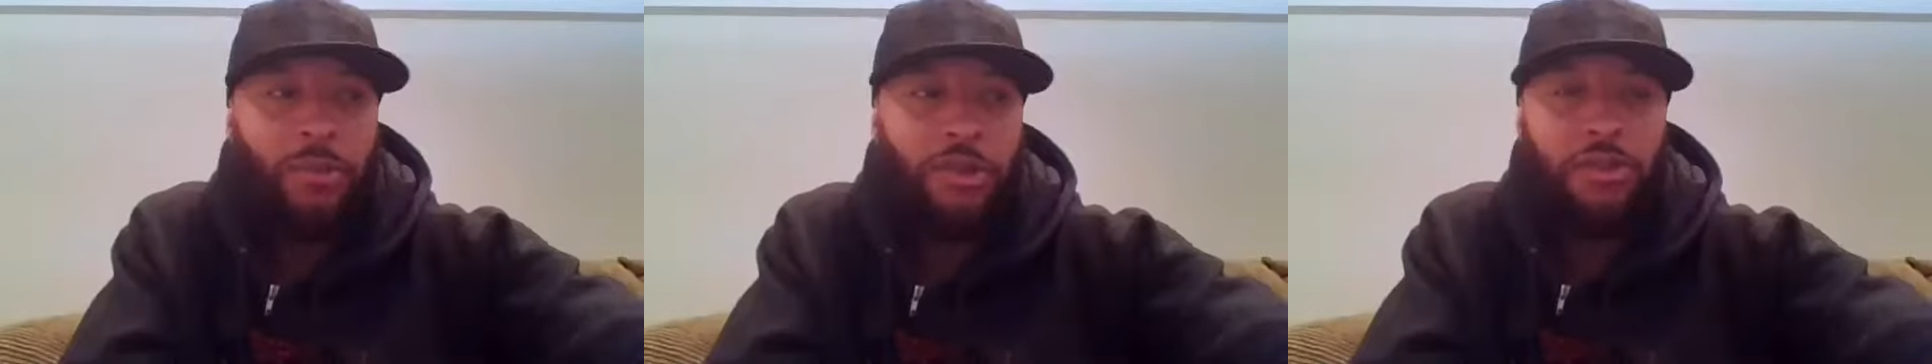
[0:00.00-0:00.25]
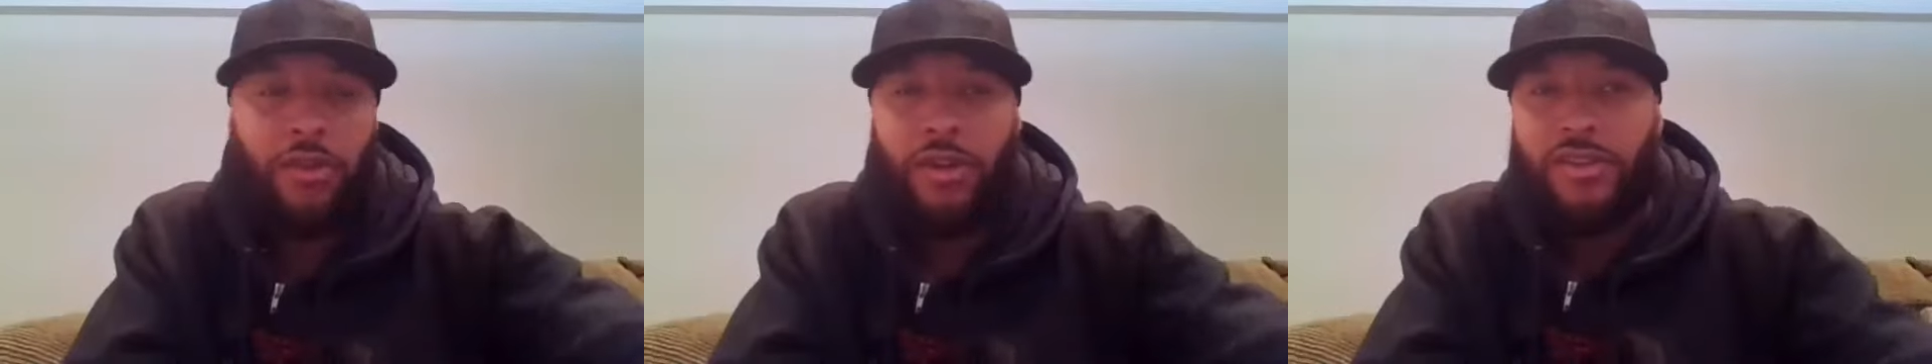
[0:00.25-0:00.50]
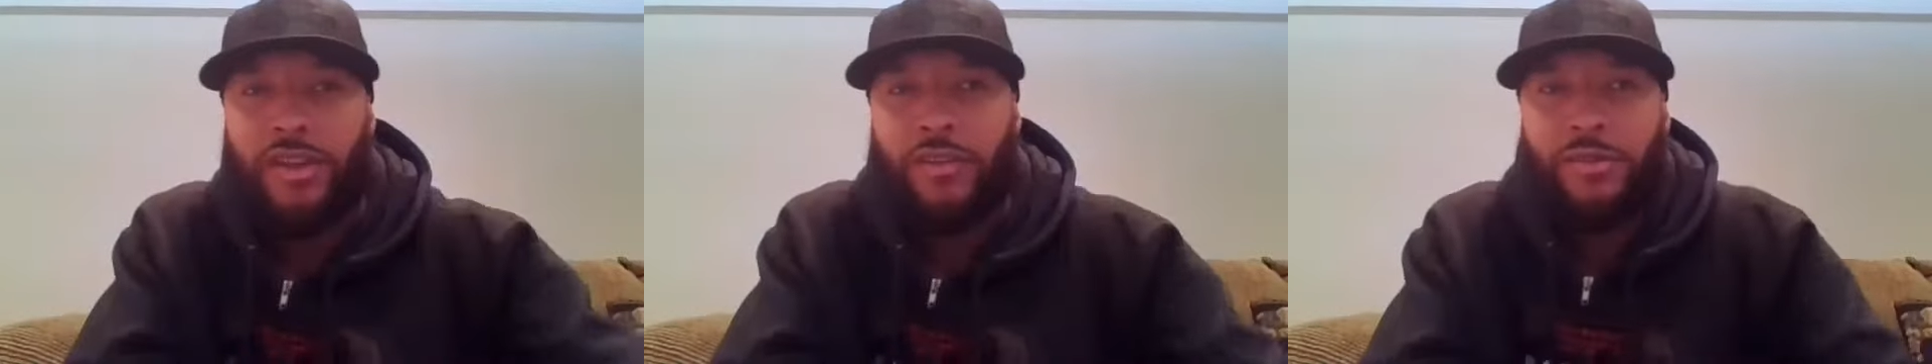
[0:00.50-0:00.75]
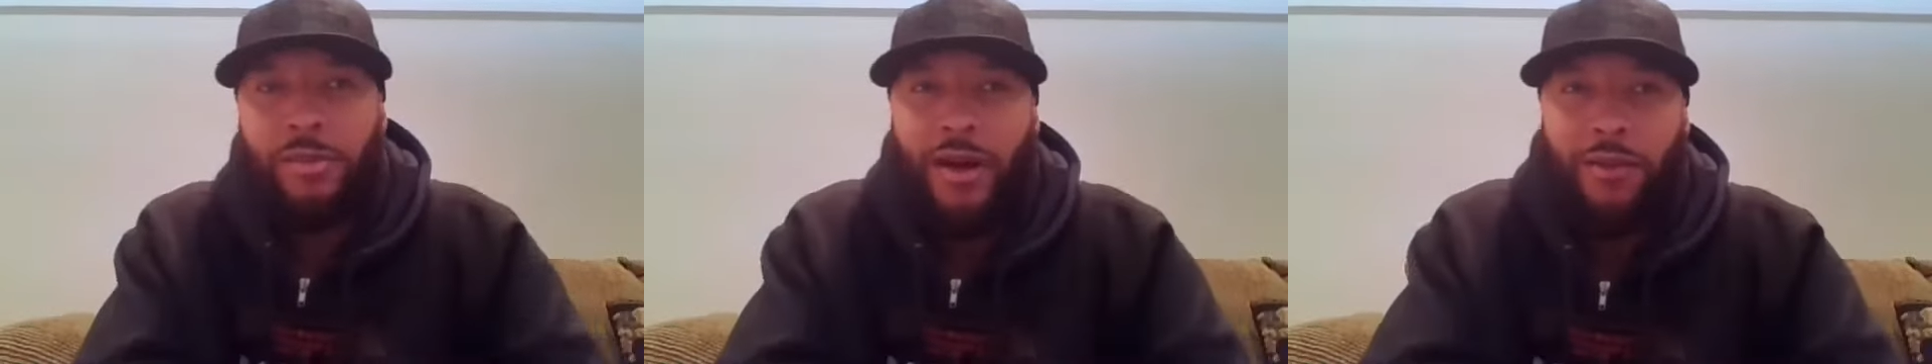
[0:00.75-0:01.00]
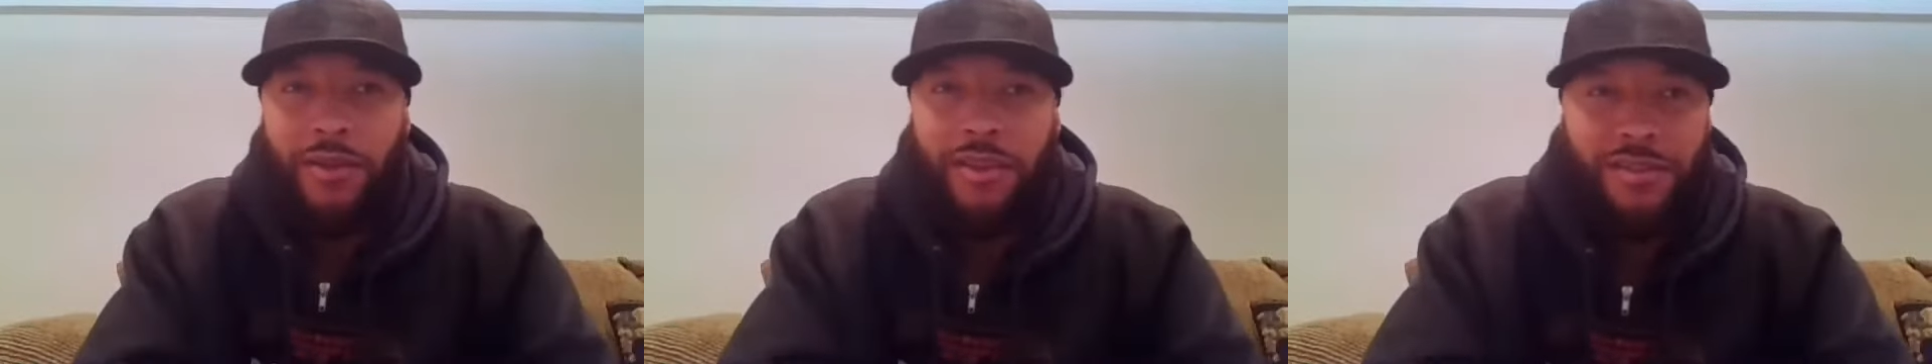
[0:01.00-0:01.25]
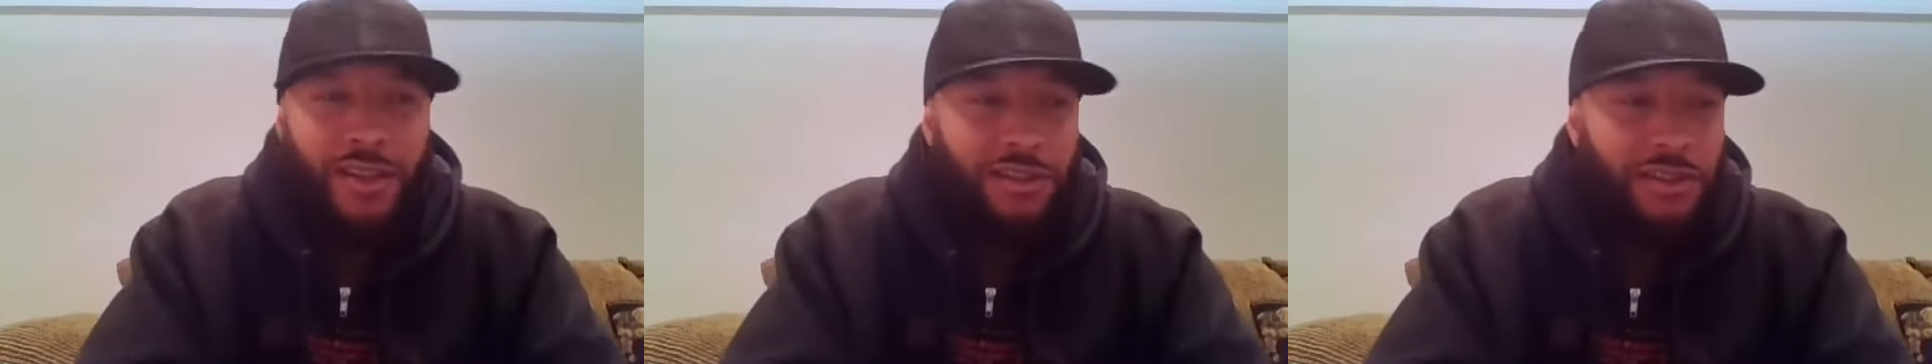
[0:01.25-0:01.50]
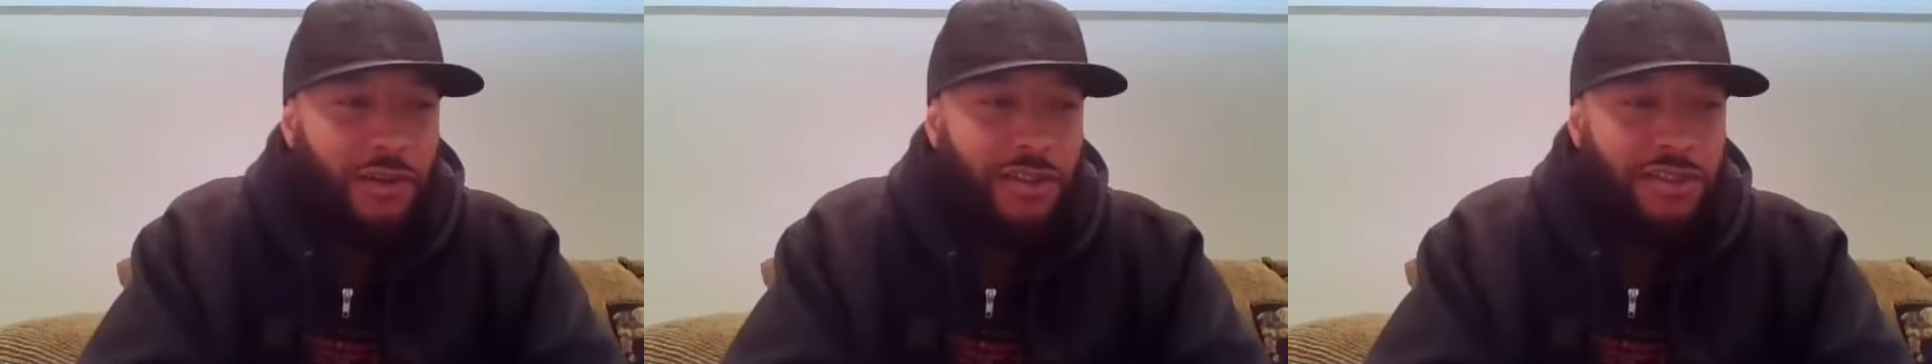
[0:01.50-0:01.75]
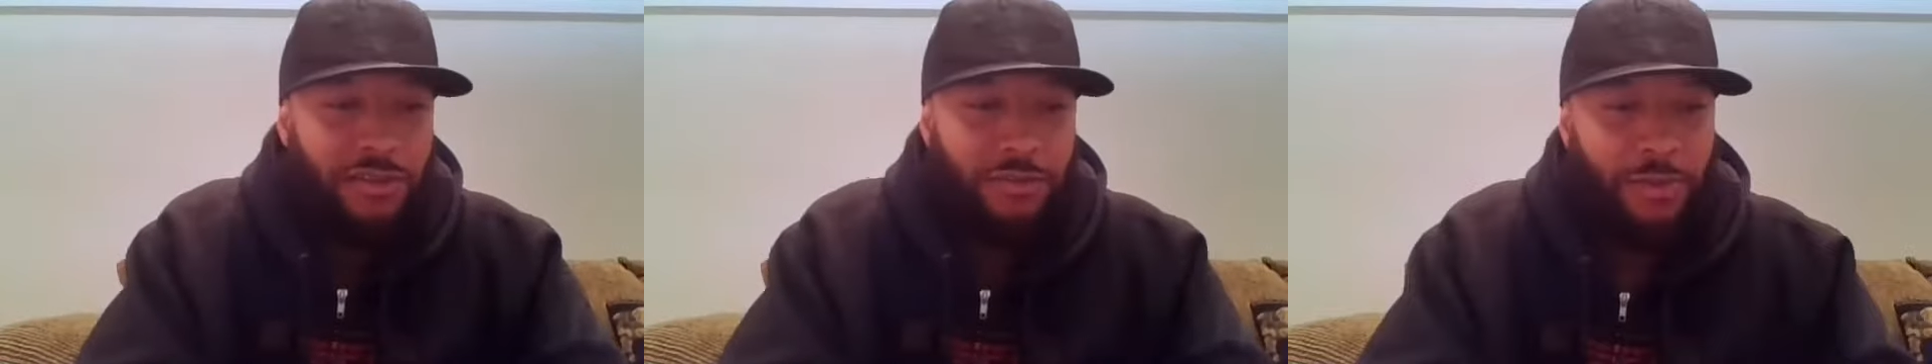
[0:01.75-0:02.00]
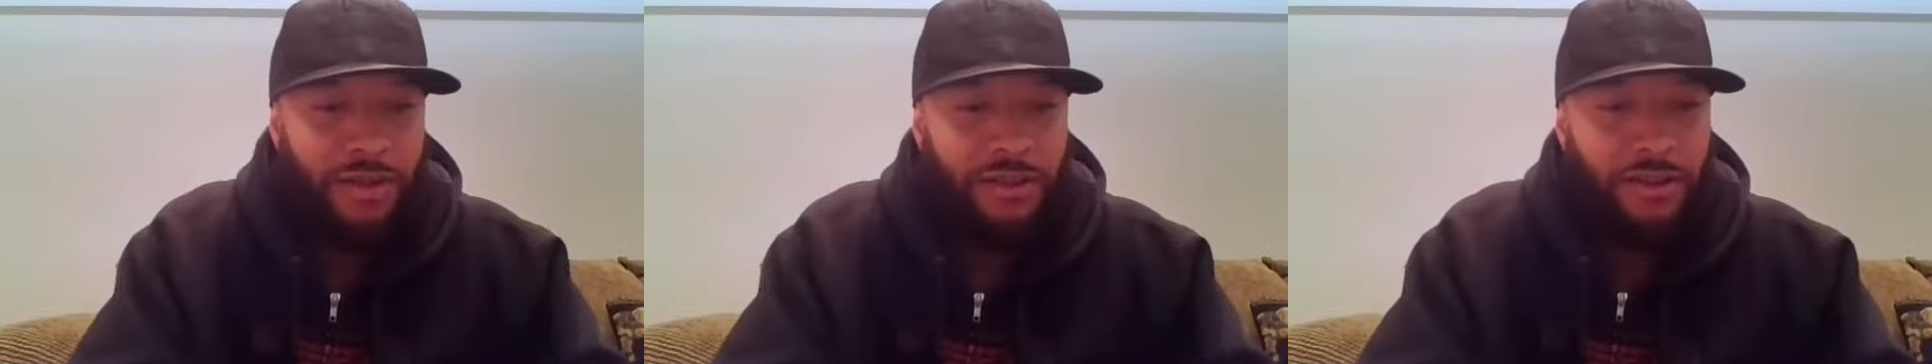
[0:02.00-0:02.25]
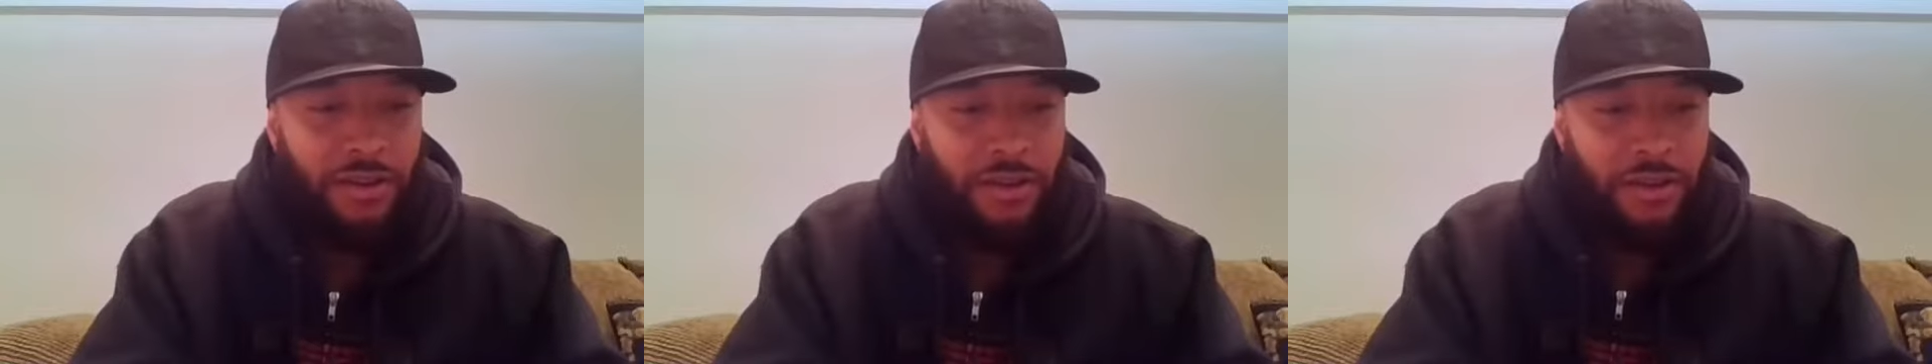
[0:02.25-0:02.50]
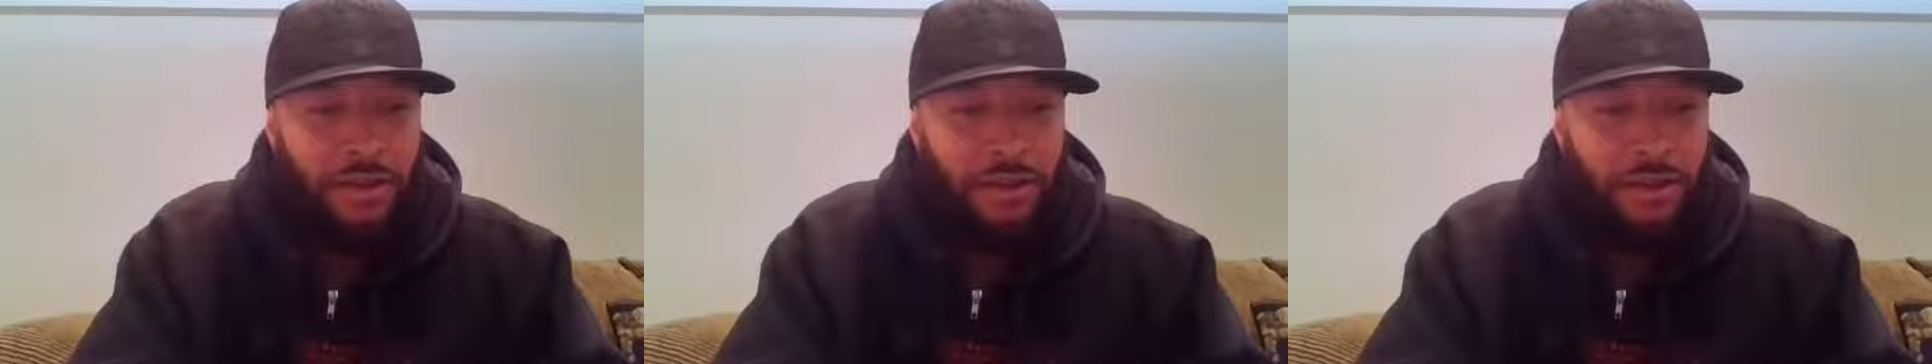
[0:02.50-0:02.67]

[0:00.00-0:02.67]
I don't put you in a tough spot with this next question, but